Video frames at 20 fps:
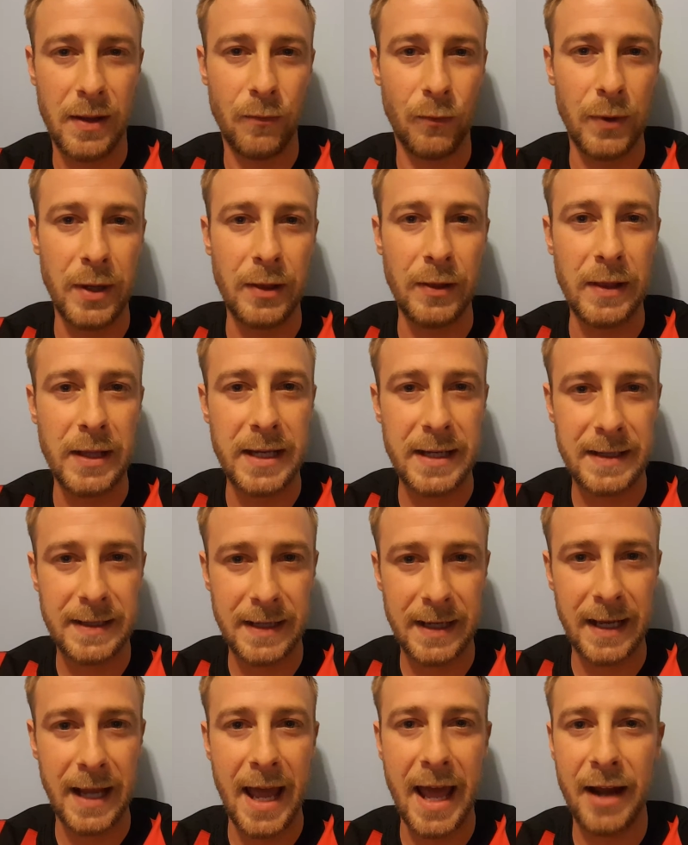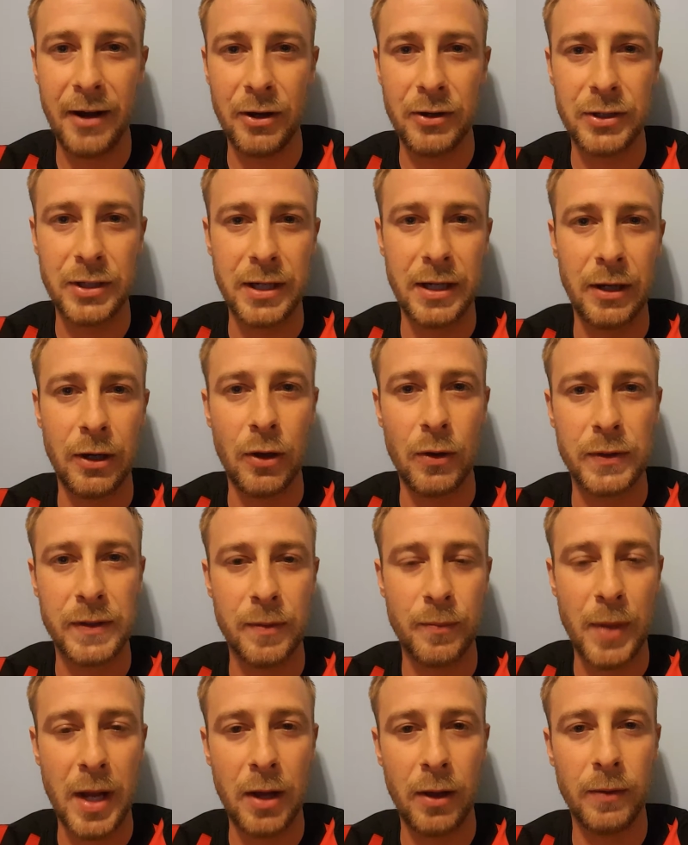releasing energy and goes
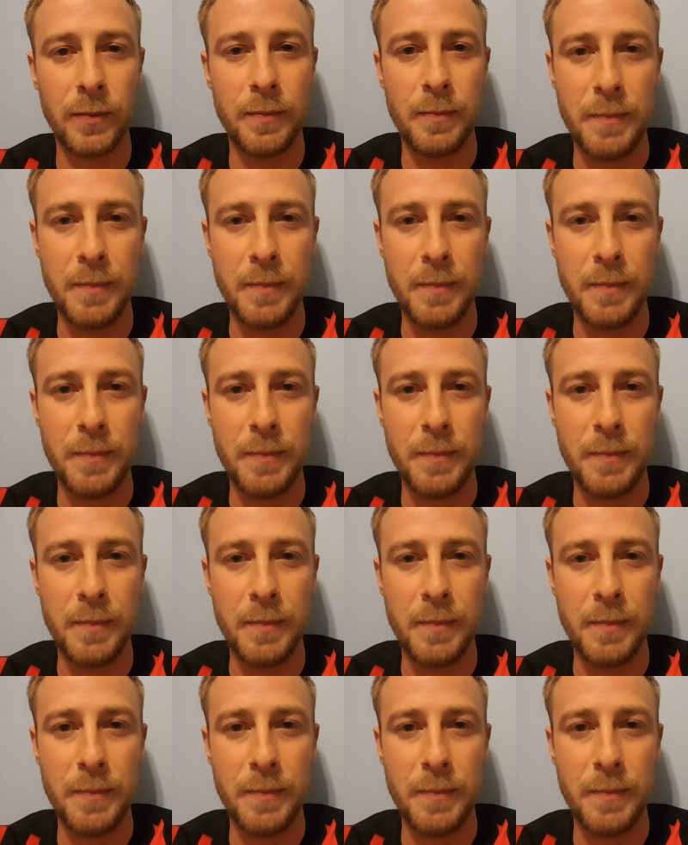about